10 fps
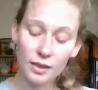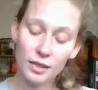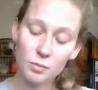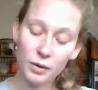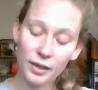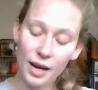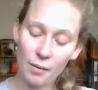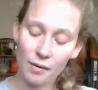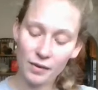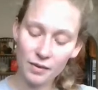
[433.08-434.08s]
This morning,
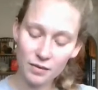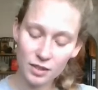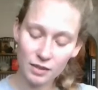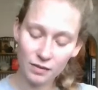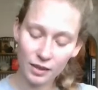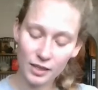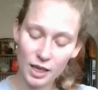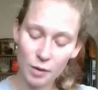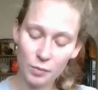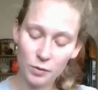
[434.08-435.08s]
however, she fluttered
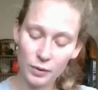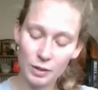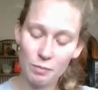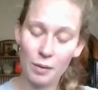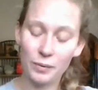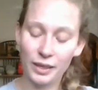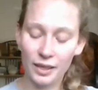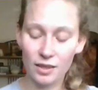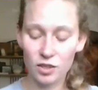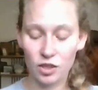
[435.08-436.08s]
down between the
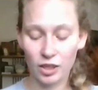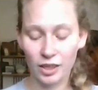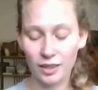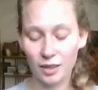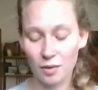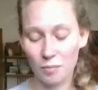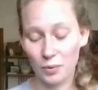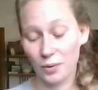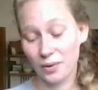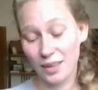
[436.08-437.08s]
marmalade and the sugar
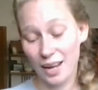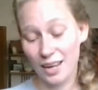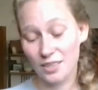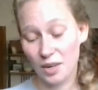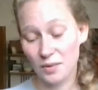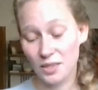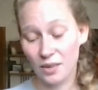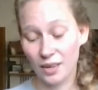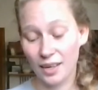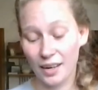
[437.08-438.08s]
bowl and dropped a
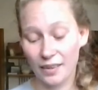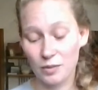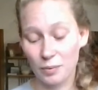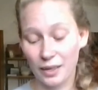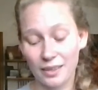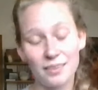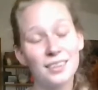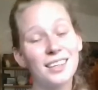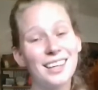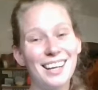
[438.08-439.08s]
note onto Harry's plate.
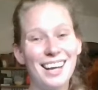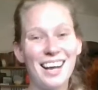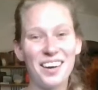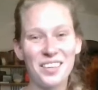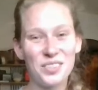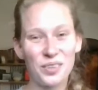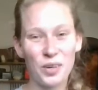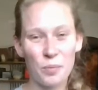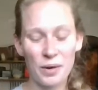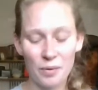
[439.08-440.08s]
Harry tore
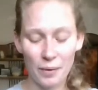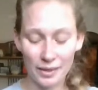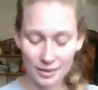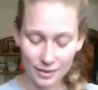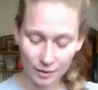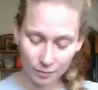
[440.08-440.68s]
it open at once.